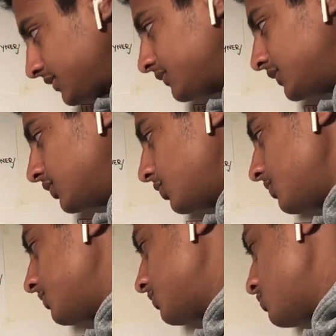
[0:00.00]
for
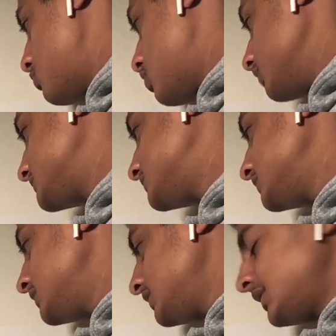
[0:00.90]
what.
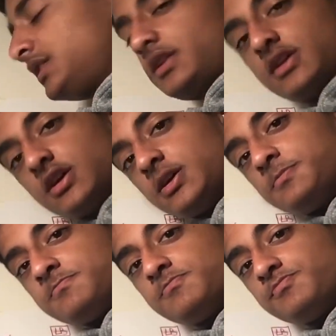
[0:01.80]

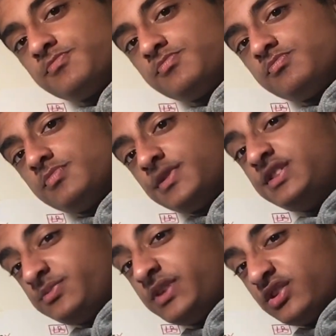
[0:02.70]
I
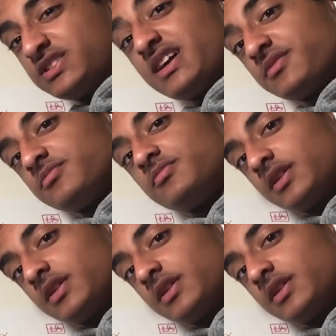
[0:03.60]
think he's pretty good talent.